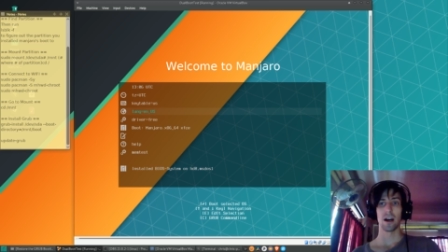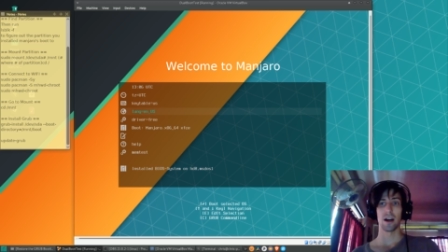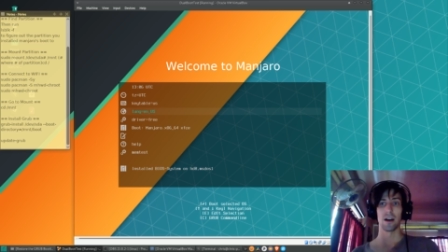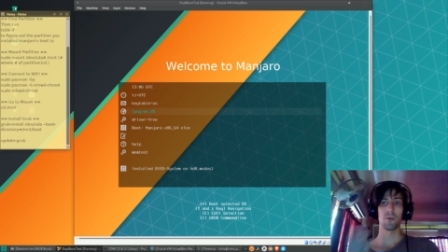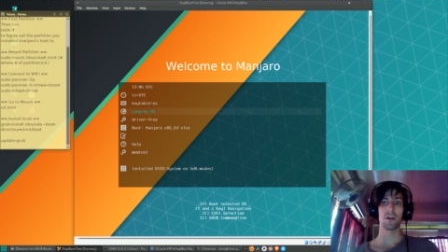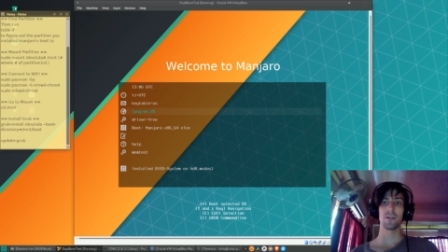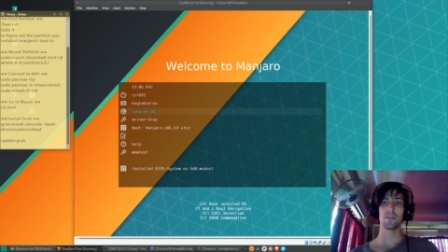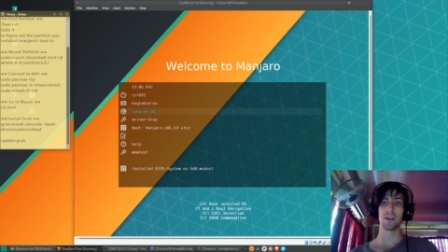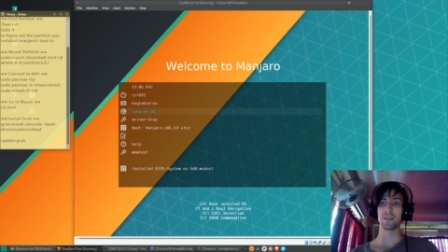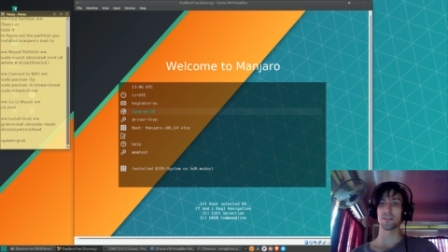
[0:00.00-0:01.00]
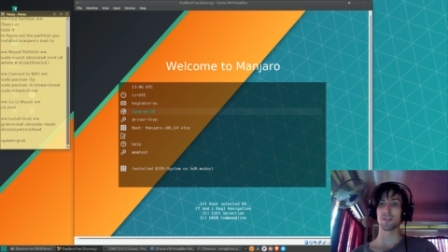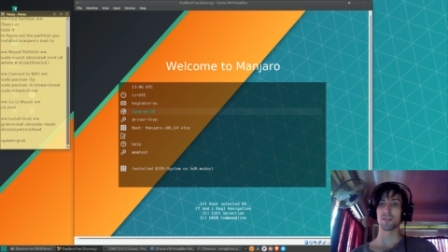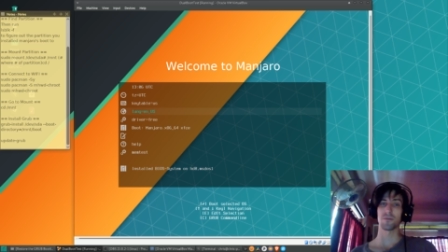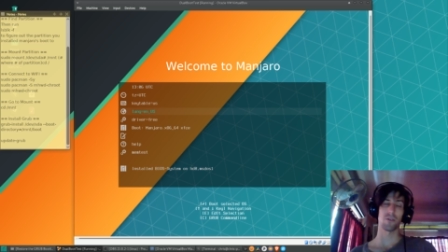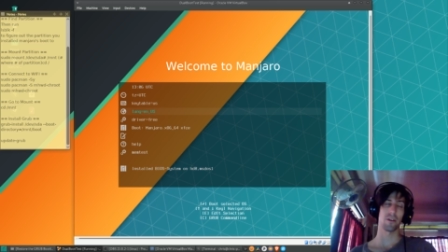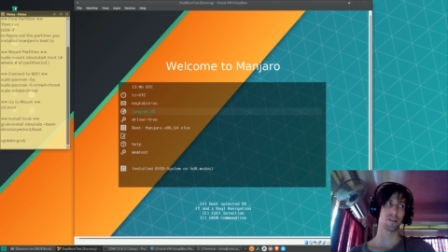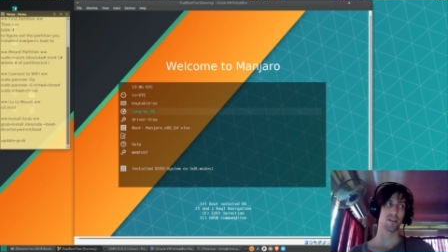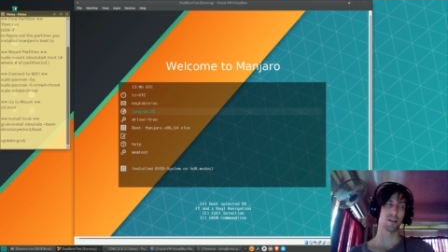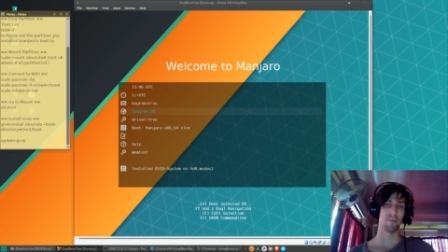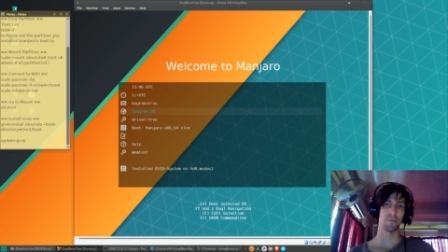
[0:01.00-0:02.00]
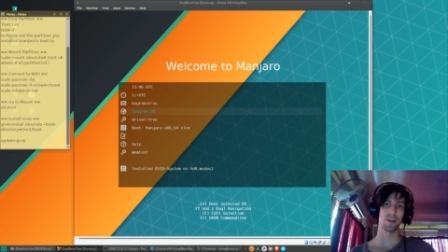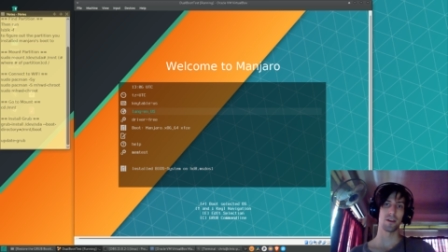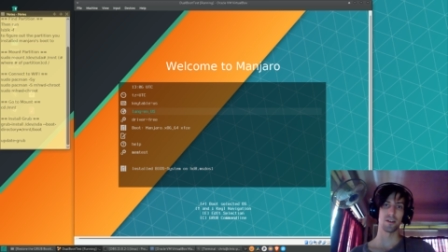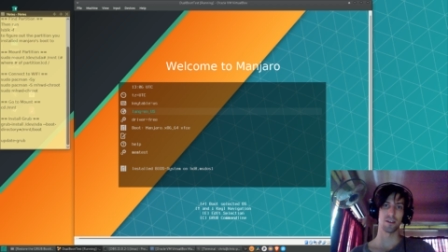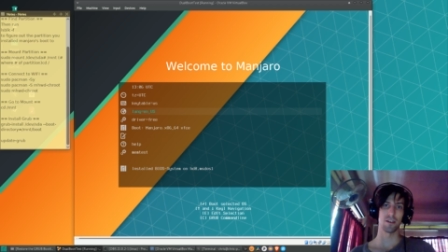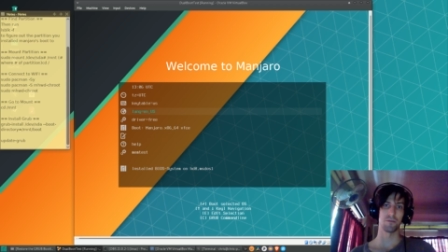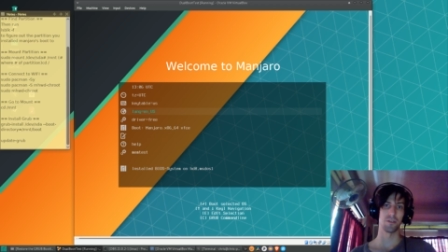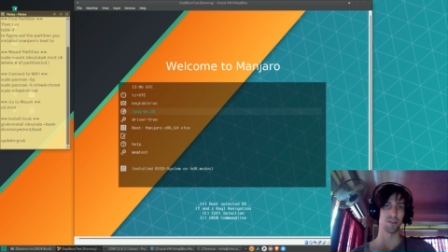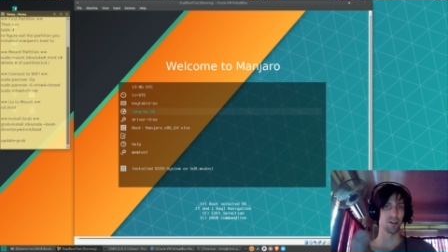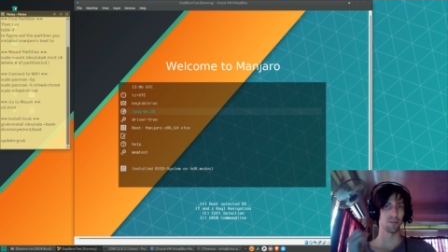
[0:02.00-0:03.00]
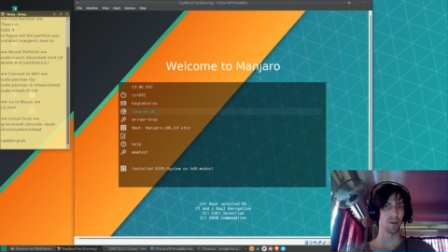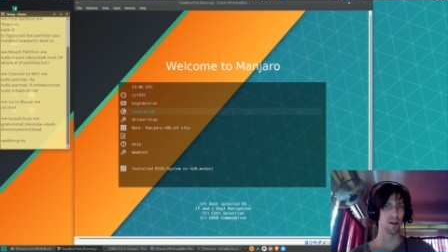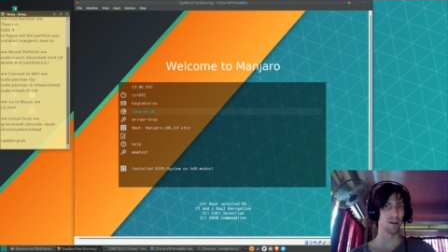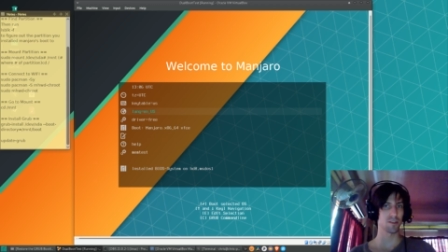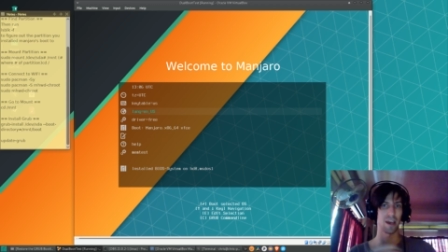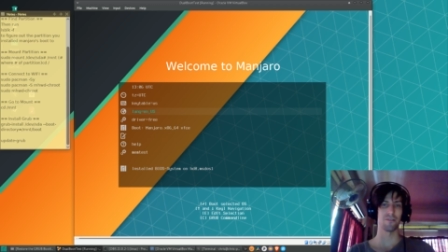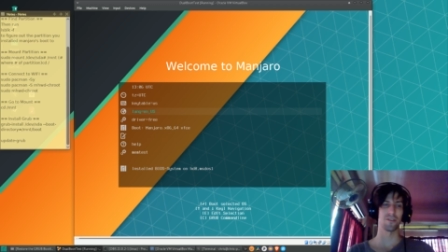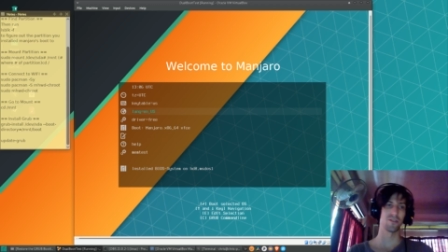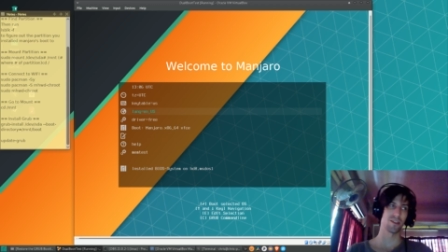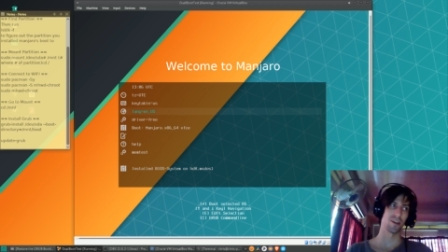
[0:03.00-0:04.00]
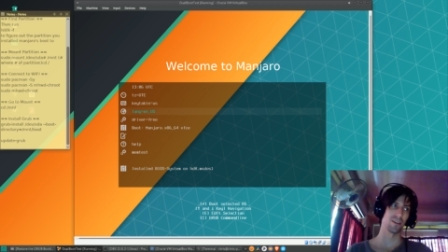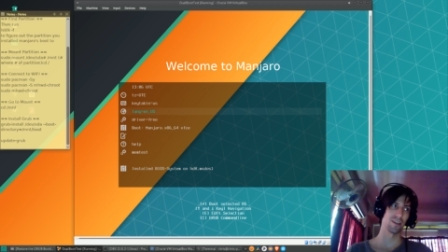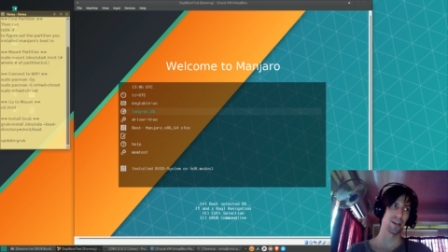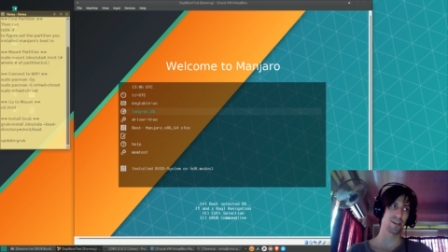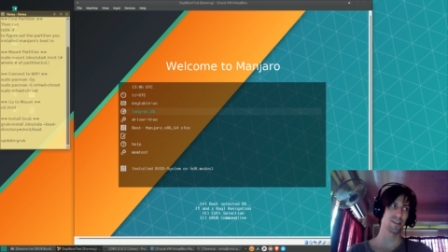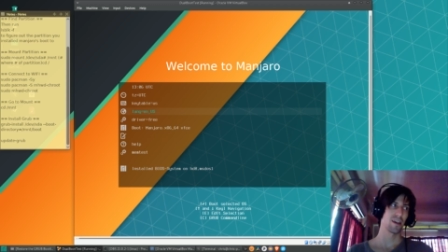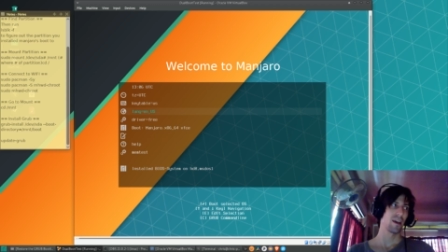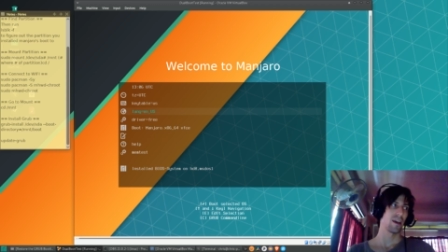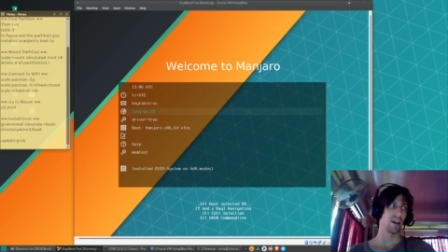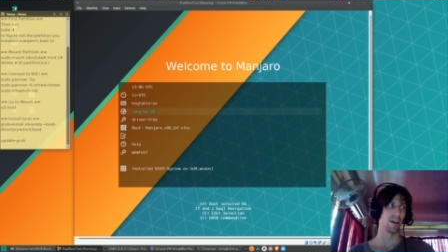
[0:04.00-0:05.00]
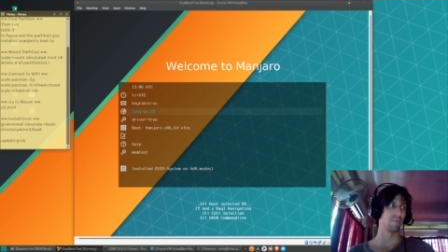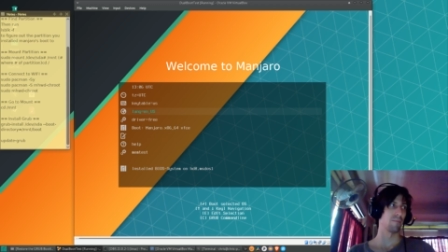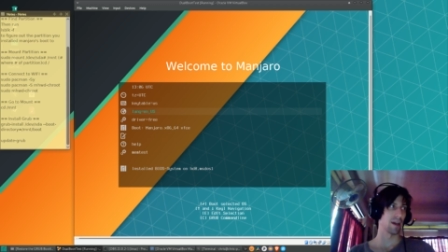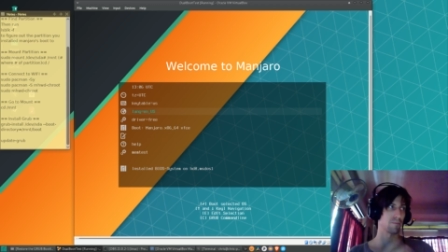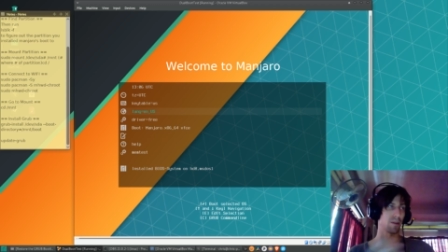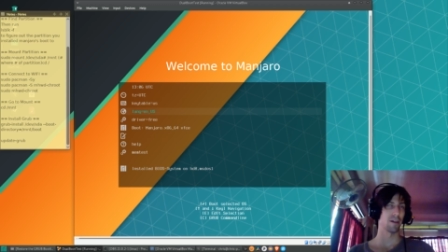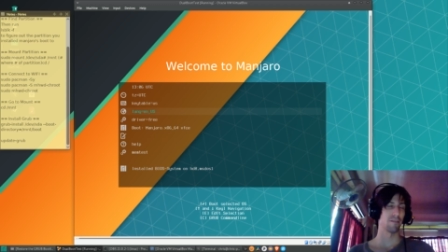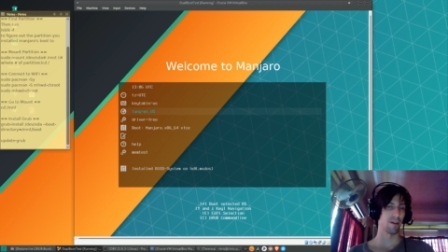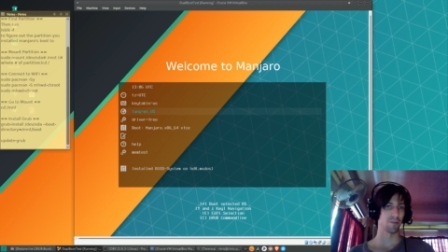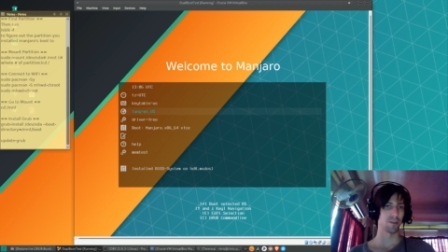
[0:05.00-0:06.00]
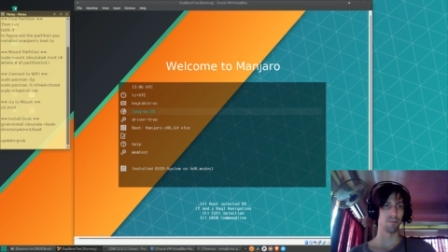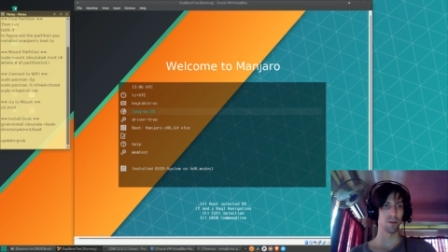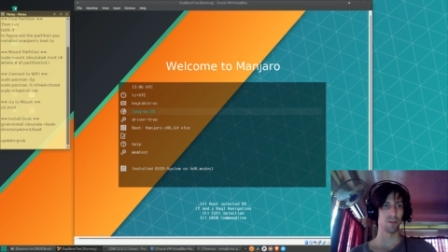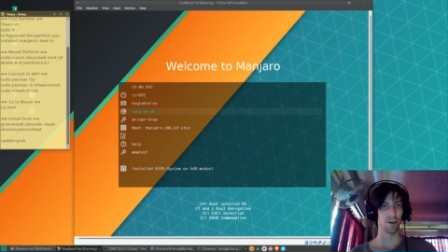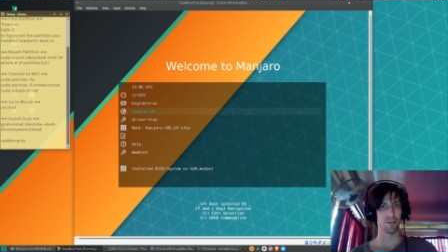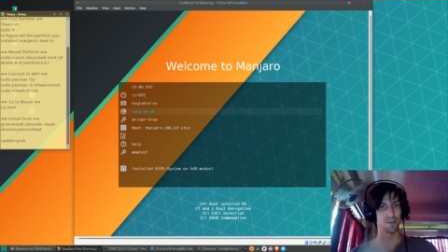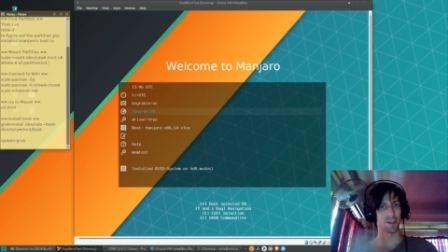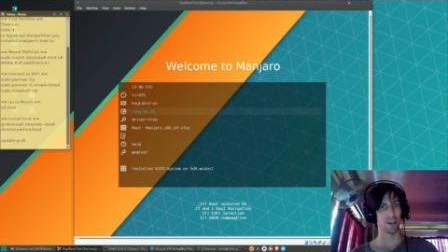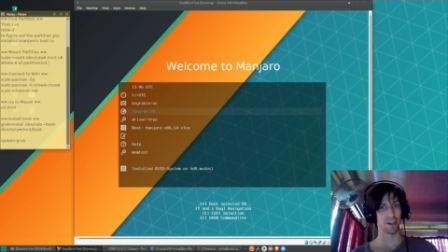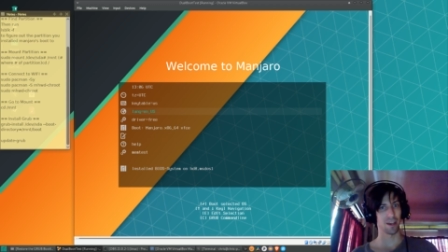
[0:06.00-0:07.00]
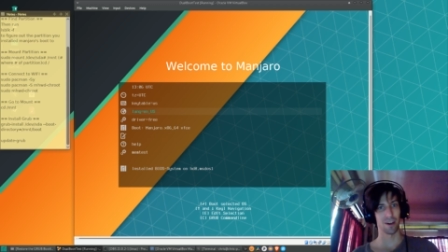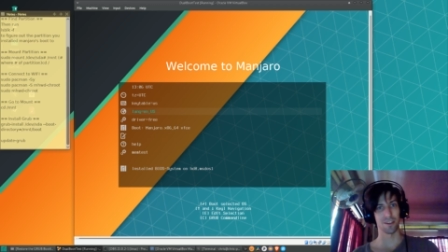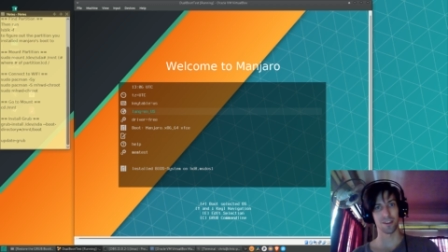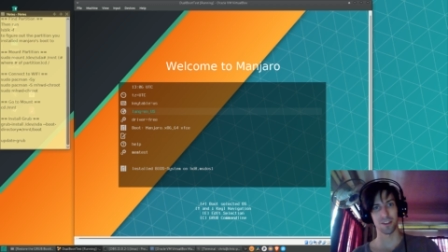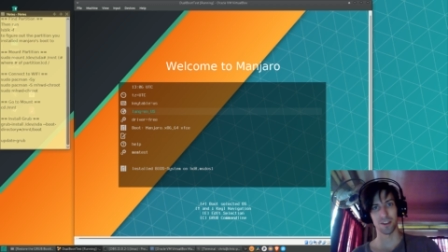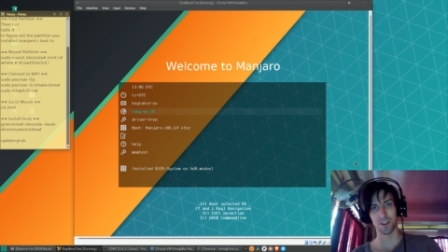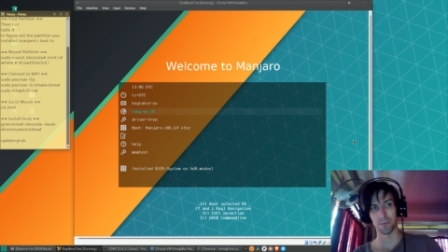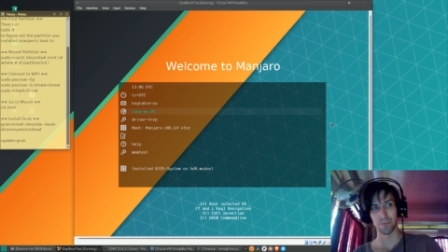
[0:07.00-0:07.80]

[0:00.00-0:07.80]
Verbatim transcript: Uh, one instance of where this can happen is if you install Windows after you install Linux, it might play around with your bootloaders and cause this issue.